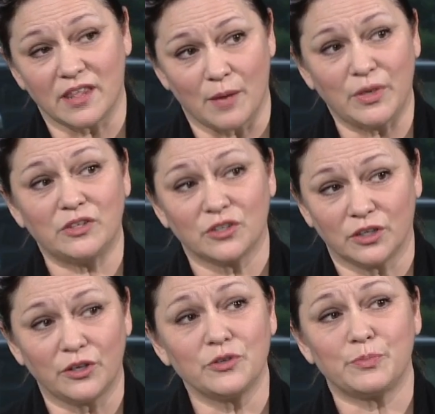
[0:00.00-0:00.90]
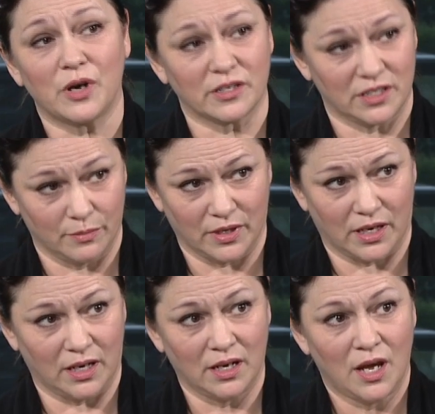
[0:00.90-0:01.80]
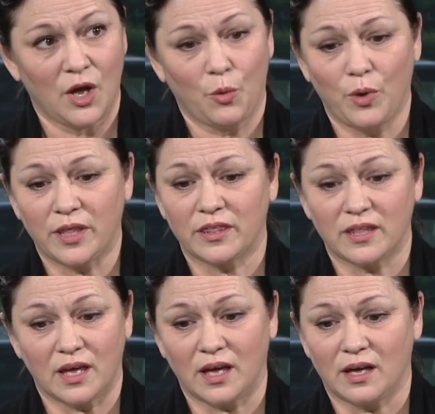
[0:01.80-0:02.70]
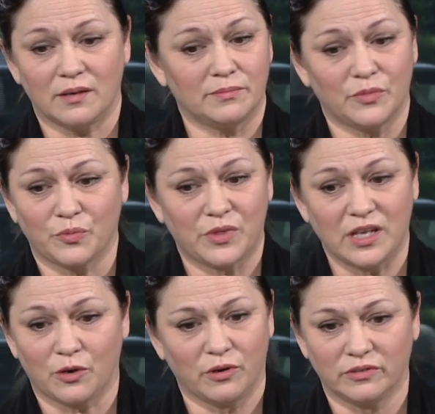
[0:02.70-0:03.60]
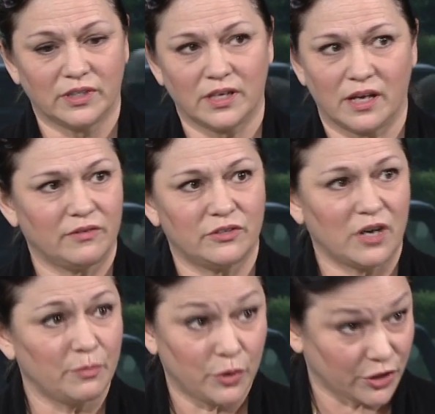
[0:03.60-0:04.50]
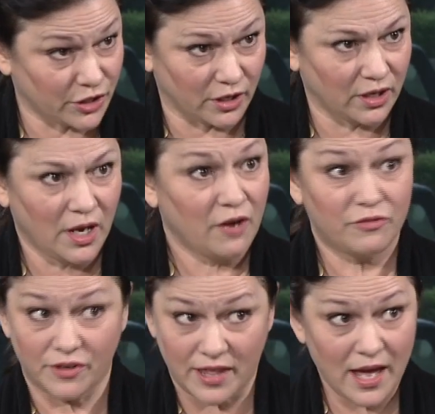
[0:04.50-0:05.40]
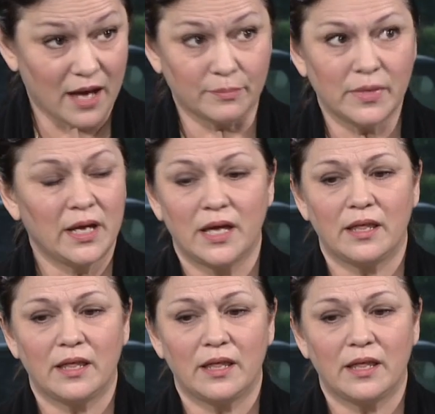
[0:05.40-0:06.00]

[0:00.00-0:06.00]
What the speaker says: them into close proximity with the equivalent of a drug pusher for them.